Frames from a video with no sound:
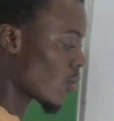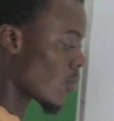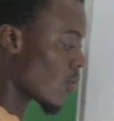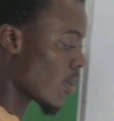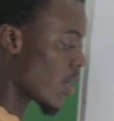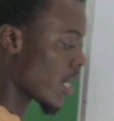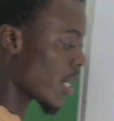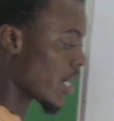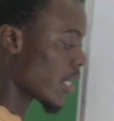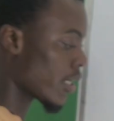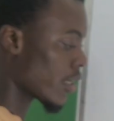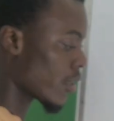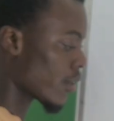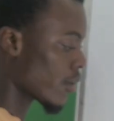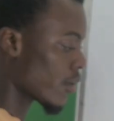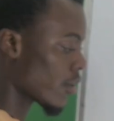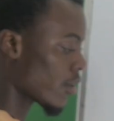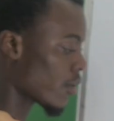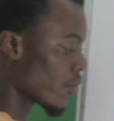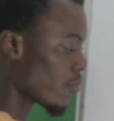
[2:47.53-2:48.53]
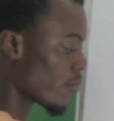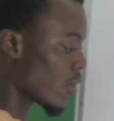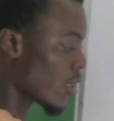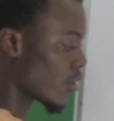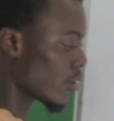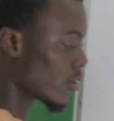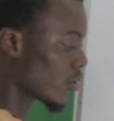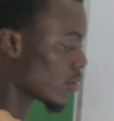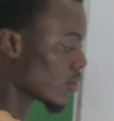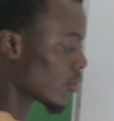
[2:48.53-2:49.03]
y
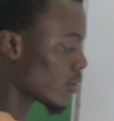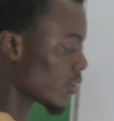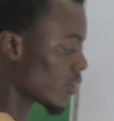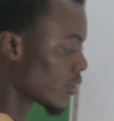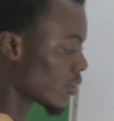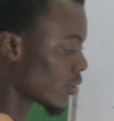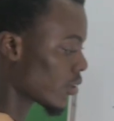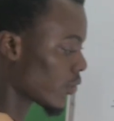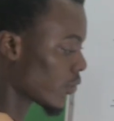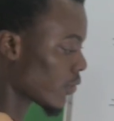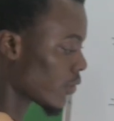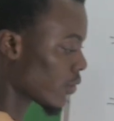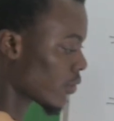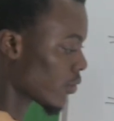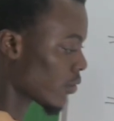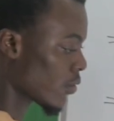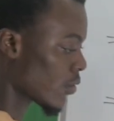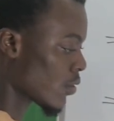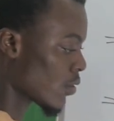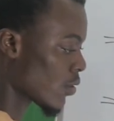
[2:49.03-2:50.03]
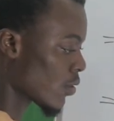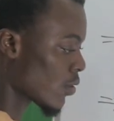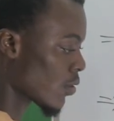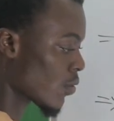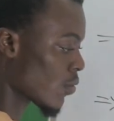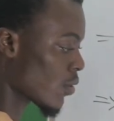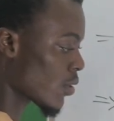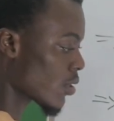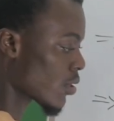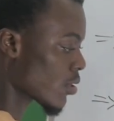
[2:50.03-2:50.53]
minus 27,
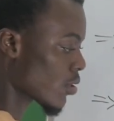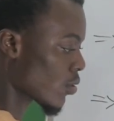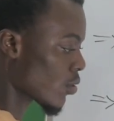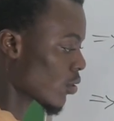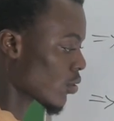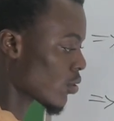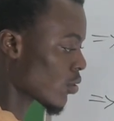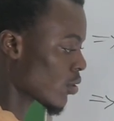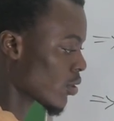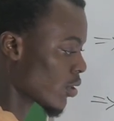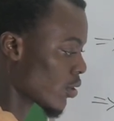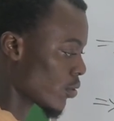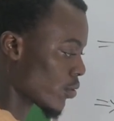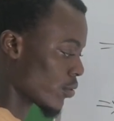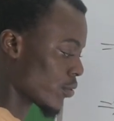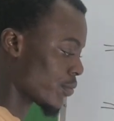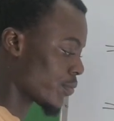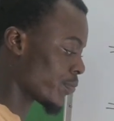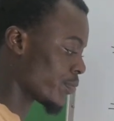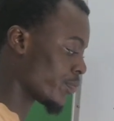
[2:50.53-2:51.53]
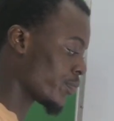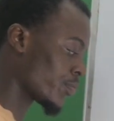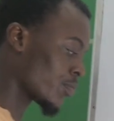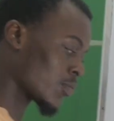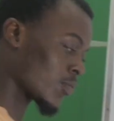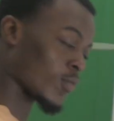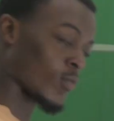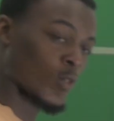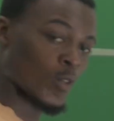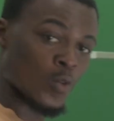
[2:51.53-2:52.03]
which is equal to 0.
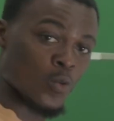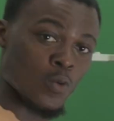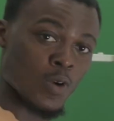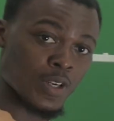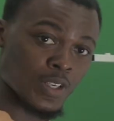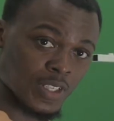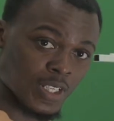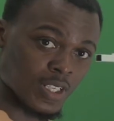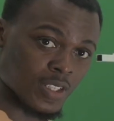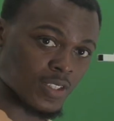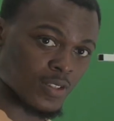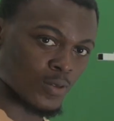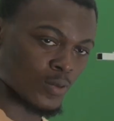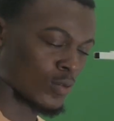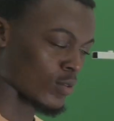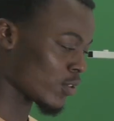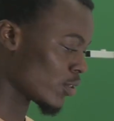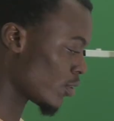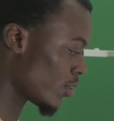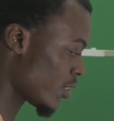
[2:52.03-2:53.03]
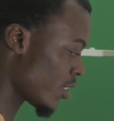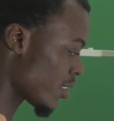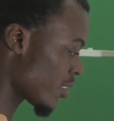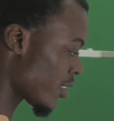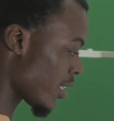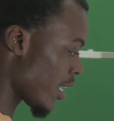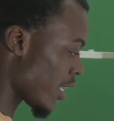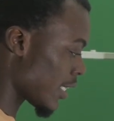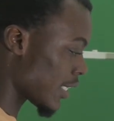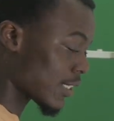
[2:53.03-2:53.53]
When you get to this
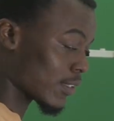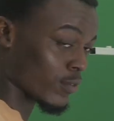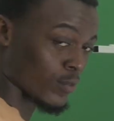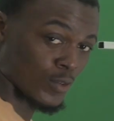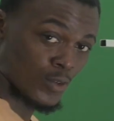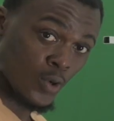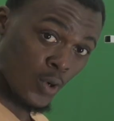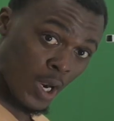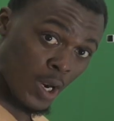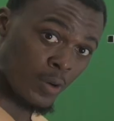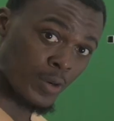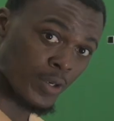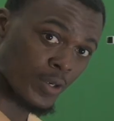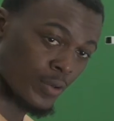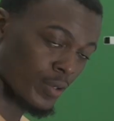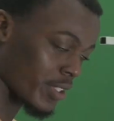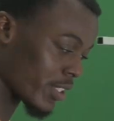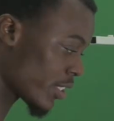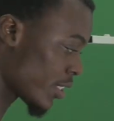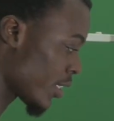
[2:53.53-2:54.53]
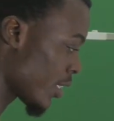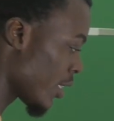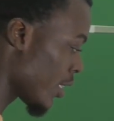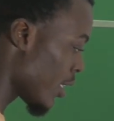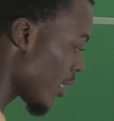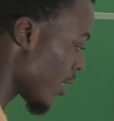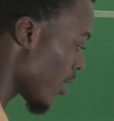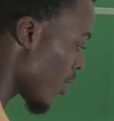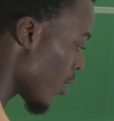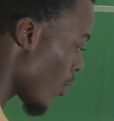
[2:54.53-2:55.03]
side, we know how we do it.
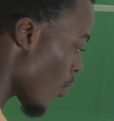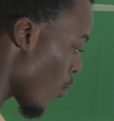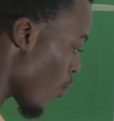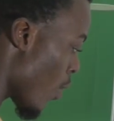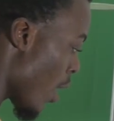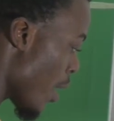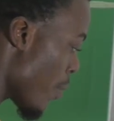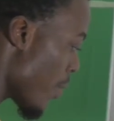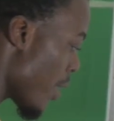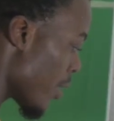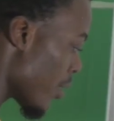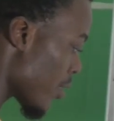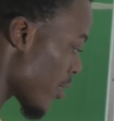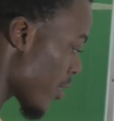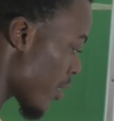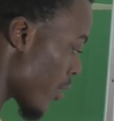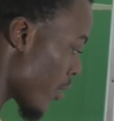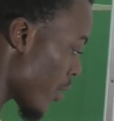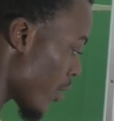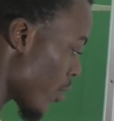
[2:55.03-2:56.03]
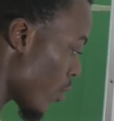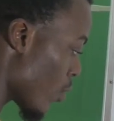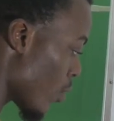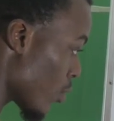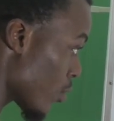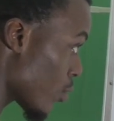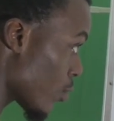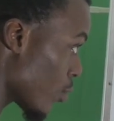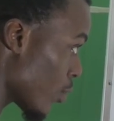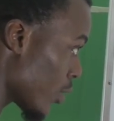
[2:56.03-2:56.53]
Y minus 3 equal
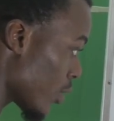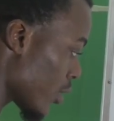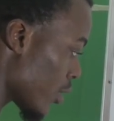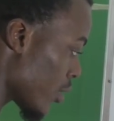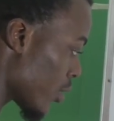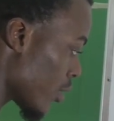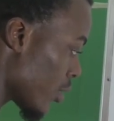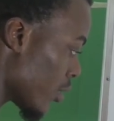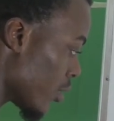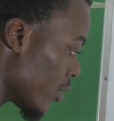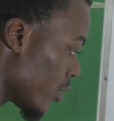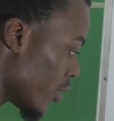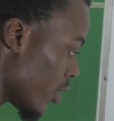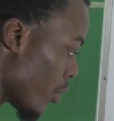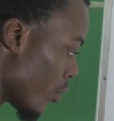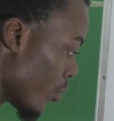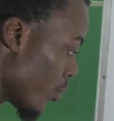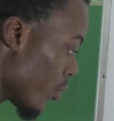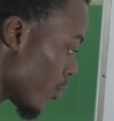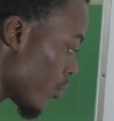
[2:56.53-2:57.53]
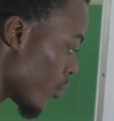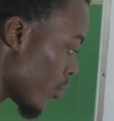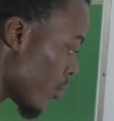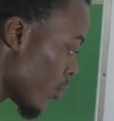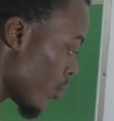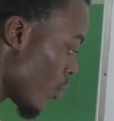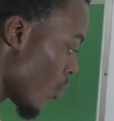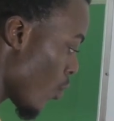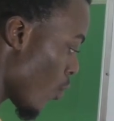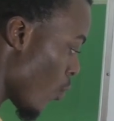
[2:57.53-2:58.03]
to 0.
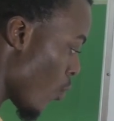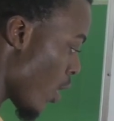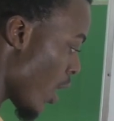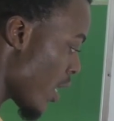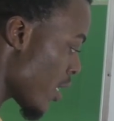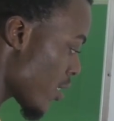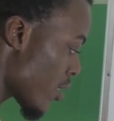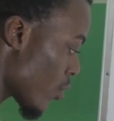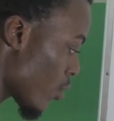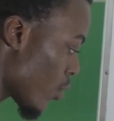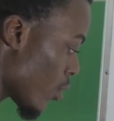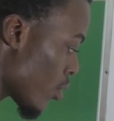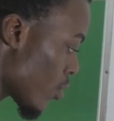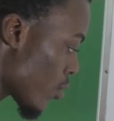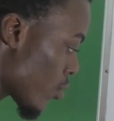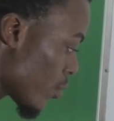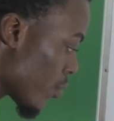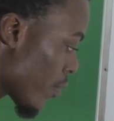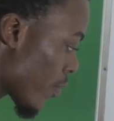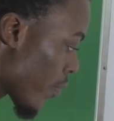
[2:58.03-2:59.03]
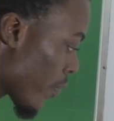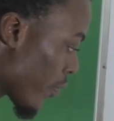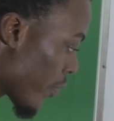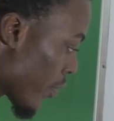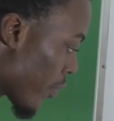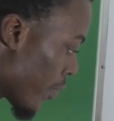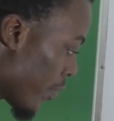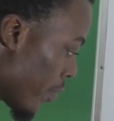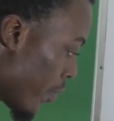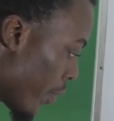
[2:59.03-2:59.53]
Y is equal to
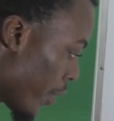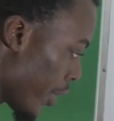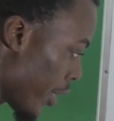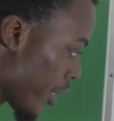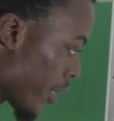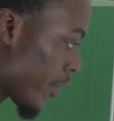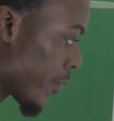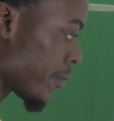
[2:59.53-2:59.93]
3.